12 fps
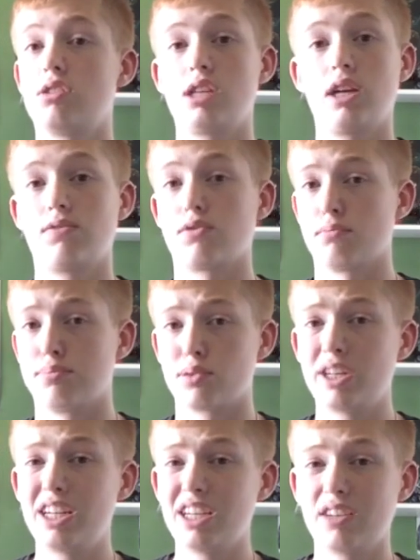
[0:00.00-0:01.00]
say for
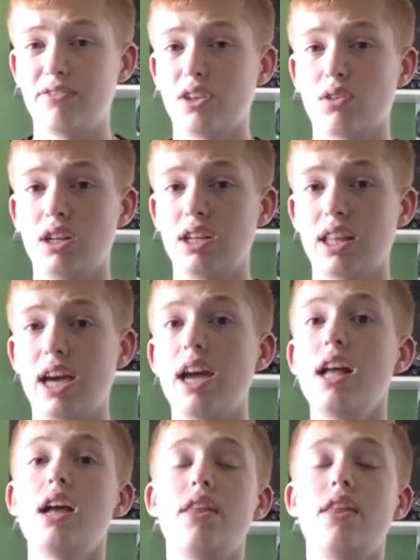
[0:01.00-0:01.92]
breeding if you're into that,